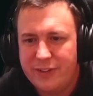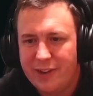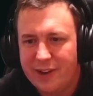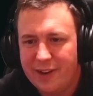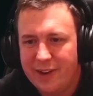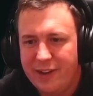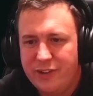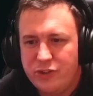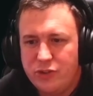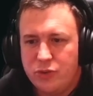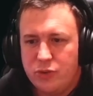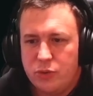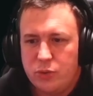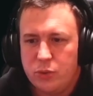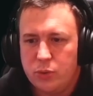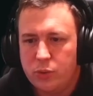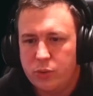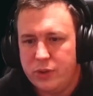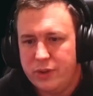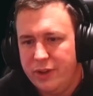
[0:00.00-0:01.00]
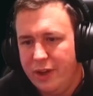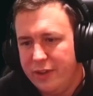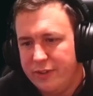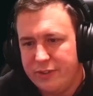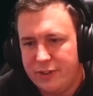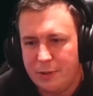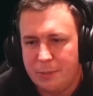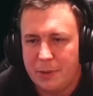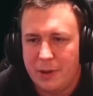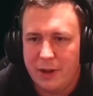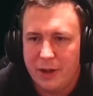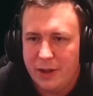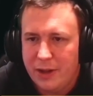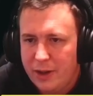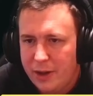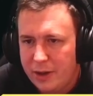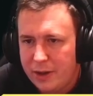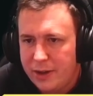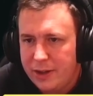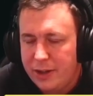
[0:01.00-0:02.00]
the legend rule doesn't apply,
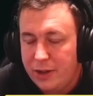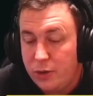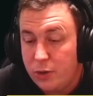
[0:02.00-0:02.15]
i.e.